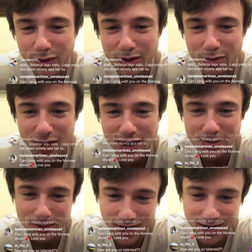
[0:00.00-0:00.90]
with
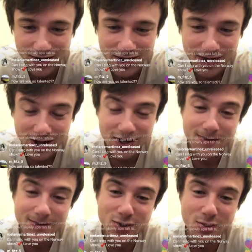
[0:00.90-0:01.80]
Press Play?
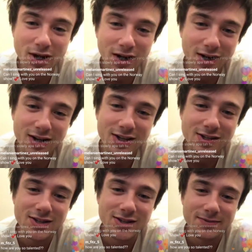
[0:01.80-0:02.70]
To be
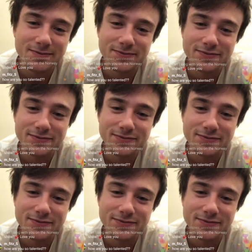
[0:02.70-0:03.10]
honest,